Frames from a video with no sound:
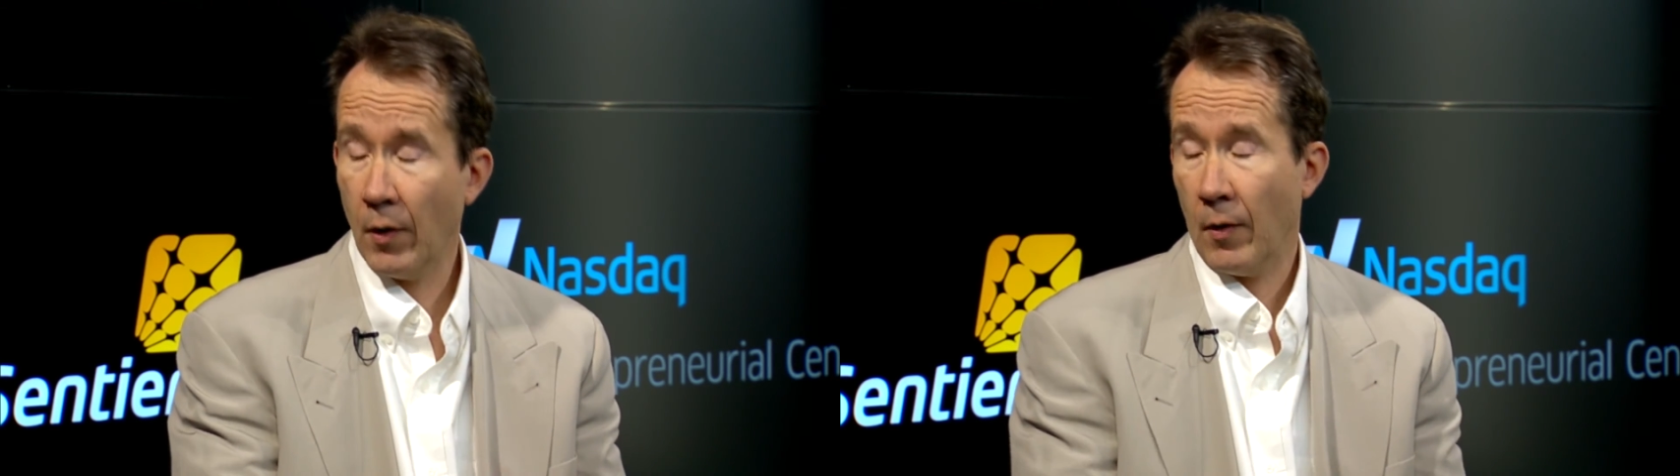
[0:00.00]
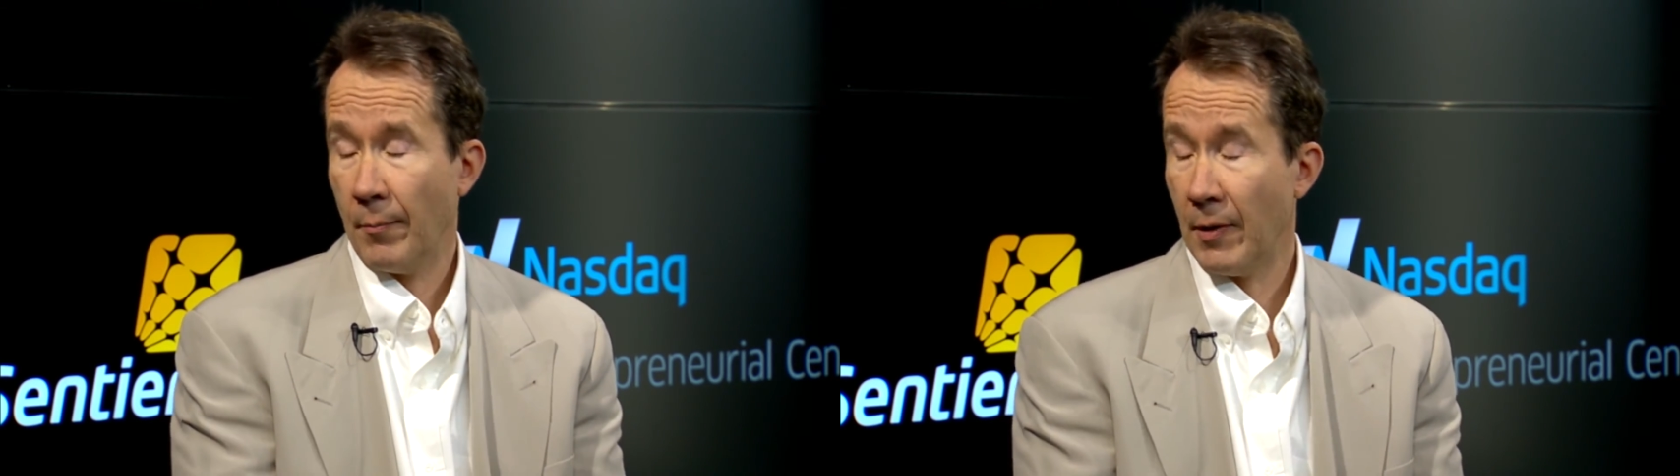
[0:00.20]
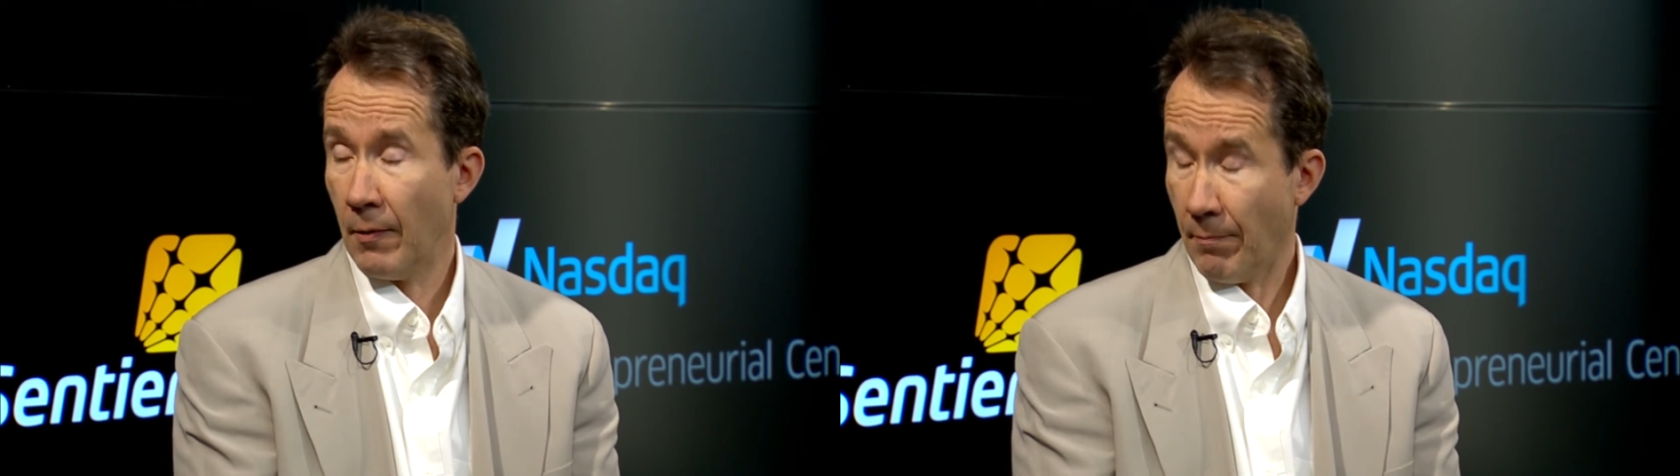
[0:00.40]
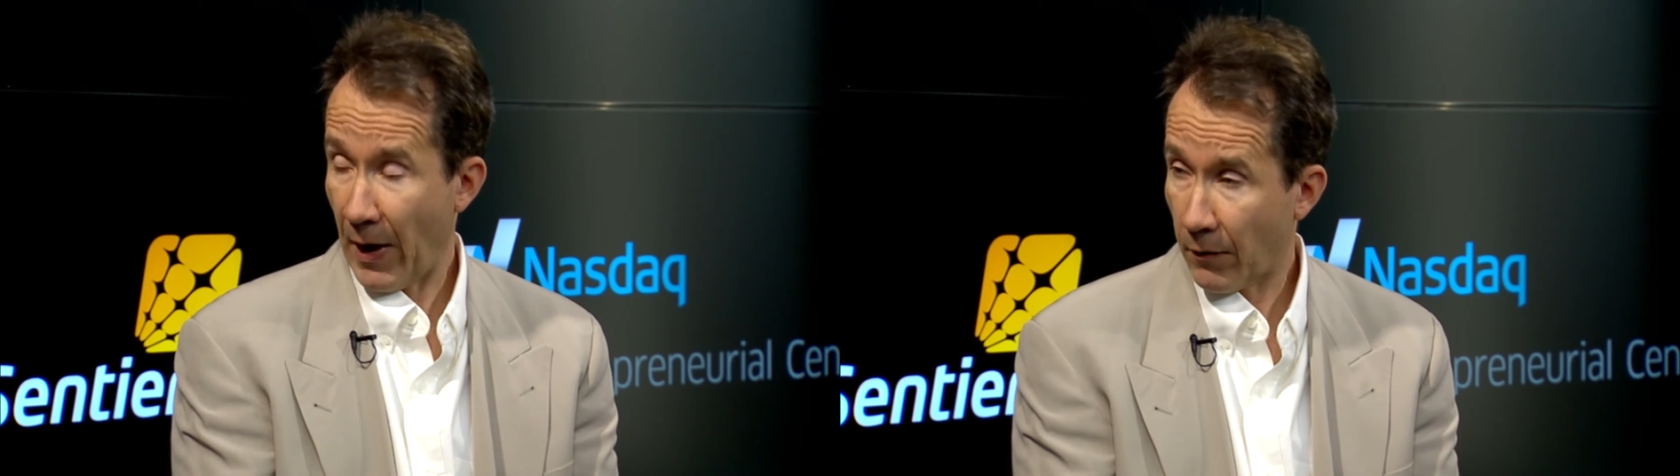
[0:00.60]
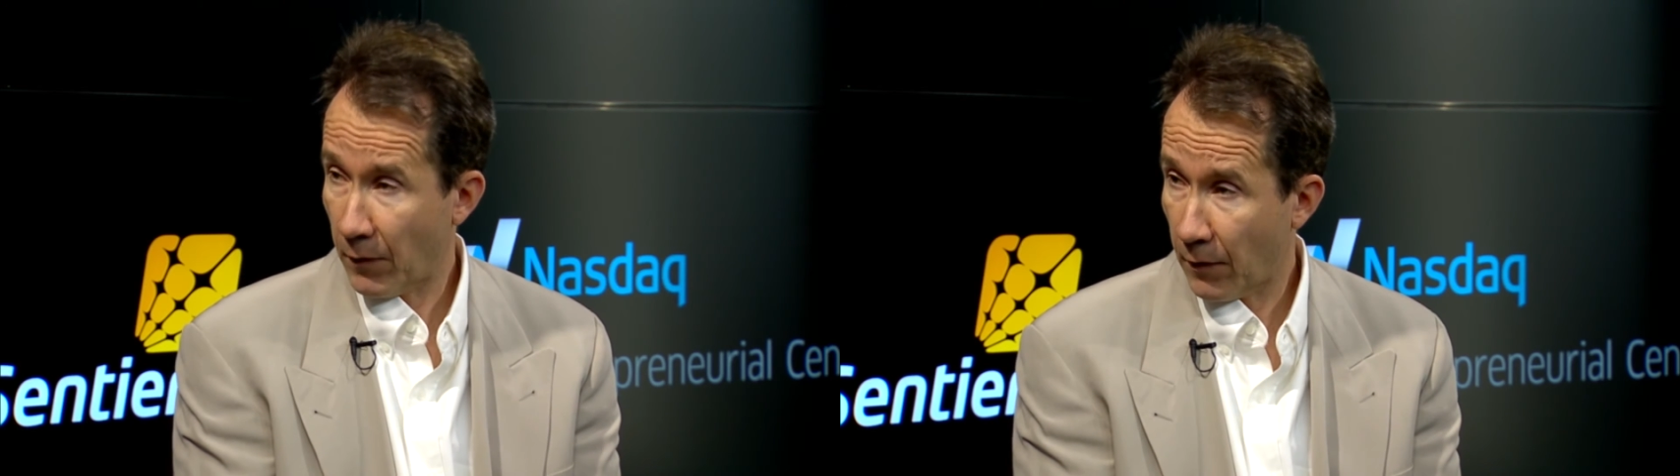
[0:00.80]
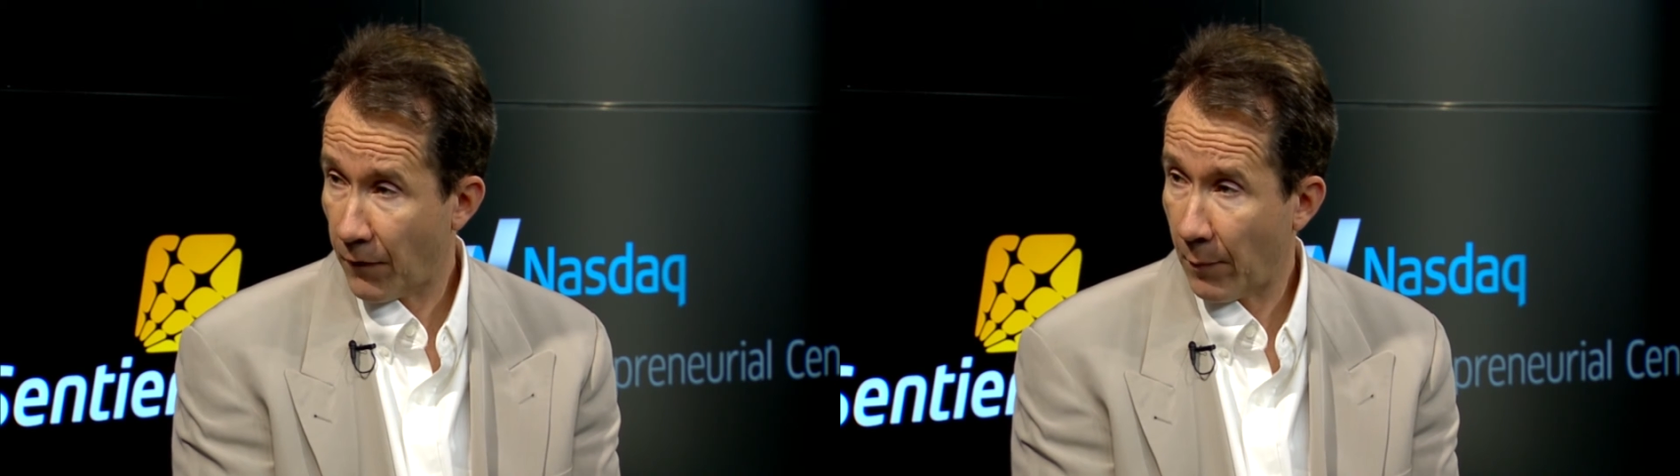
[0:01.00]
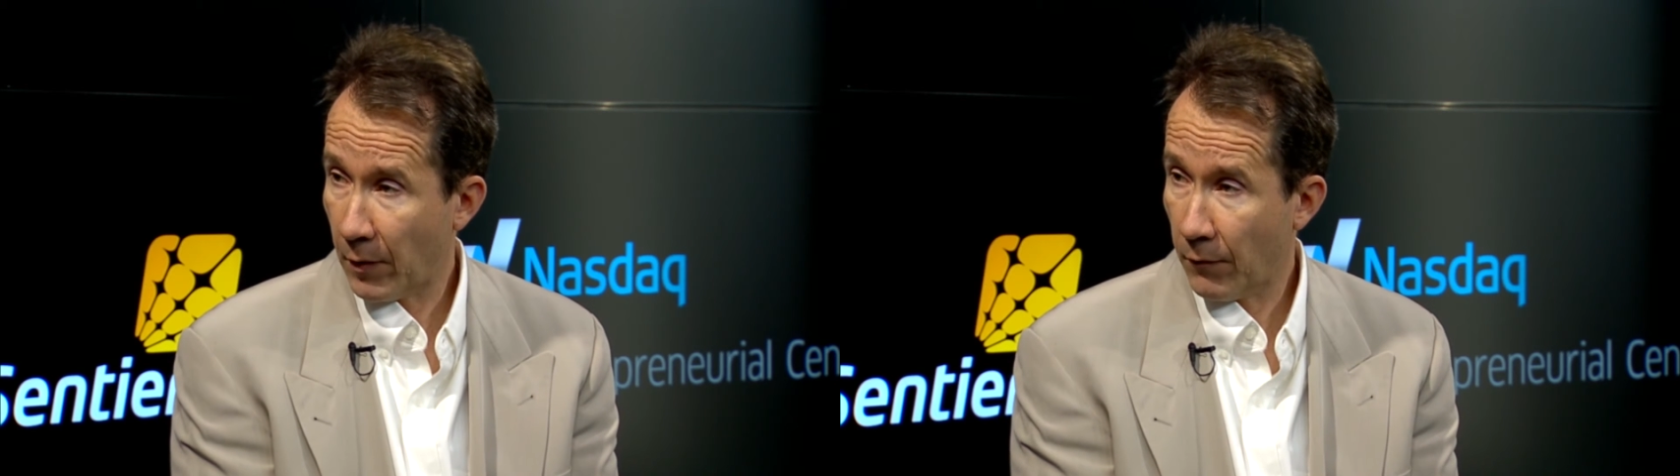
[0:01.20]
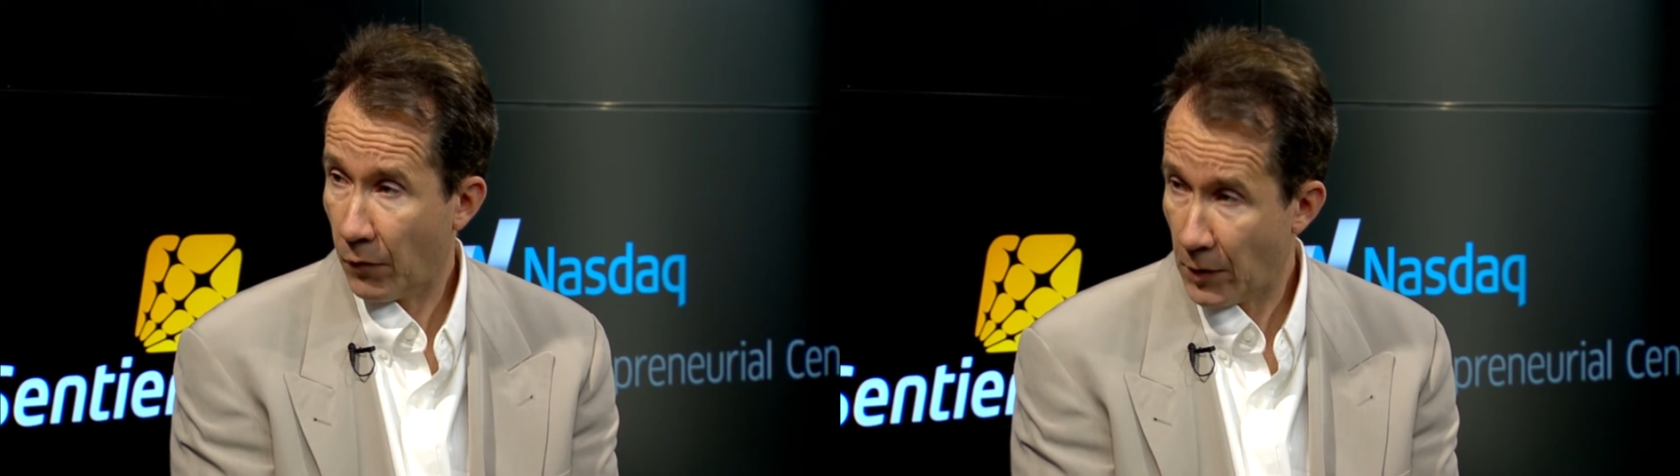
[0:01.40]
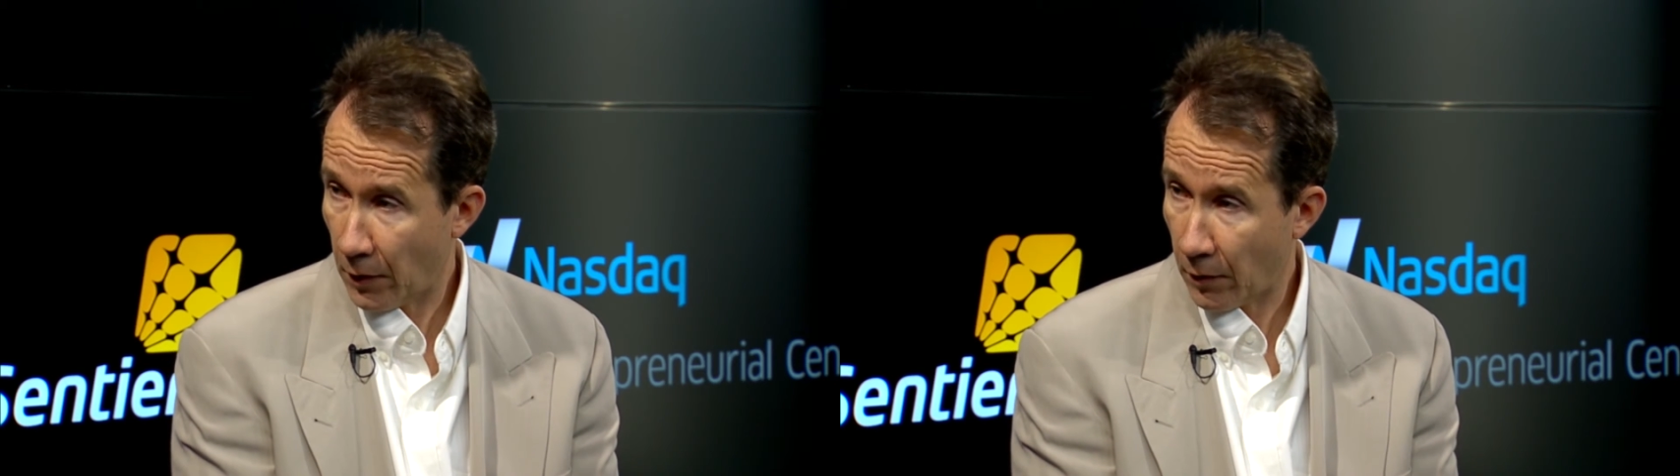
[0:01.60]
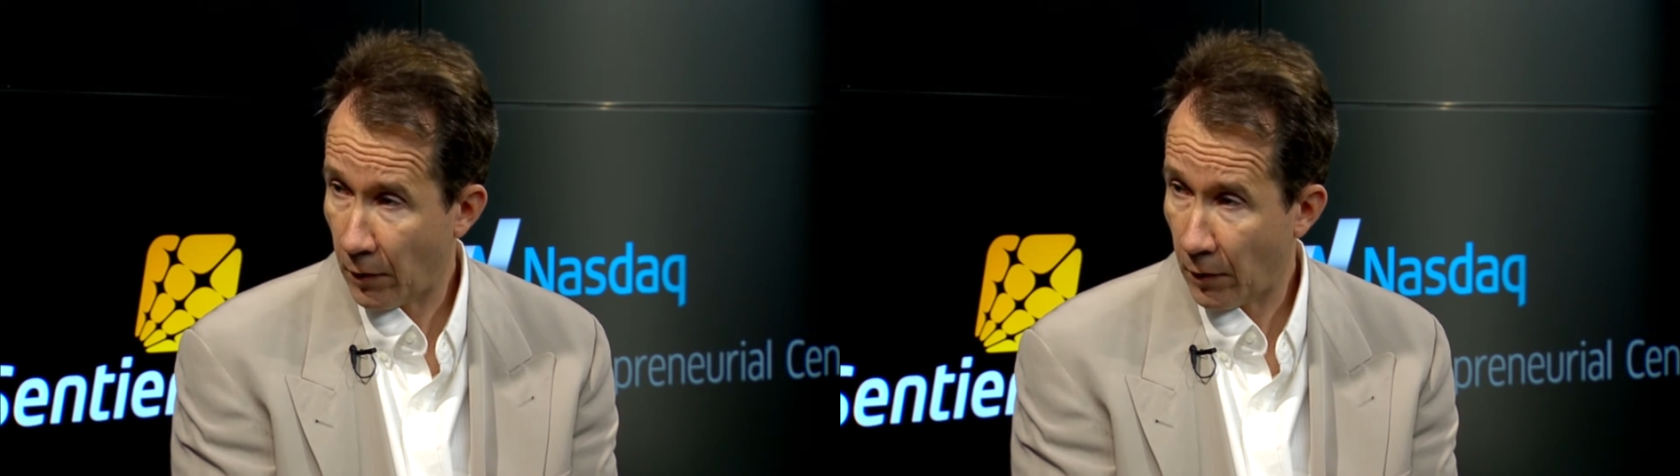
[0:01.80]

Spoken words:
be back with their family for dinner,